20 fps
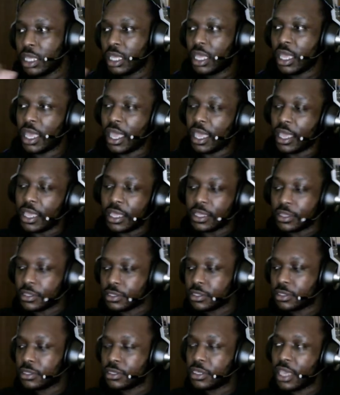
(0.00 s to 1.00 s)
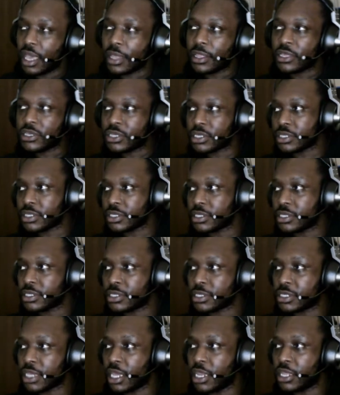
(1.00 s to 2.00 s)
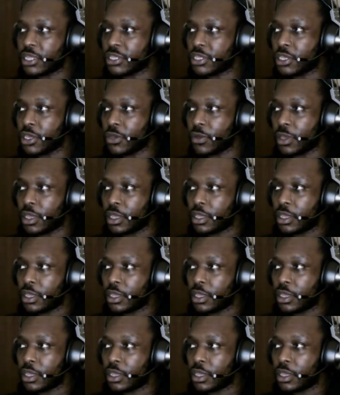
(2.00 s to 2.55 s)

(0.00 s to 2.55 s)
And yeah, let's just get into it.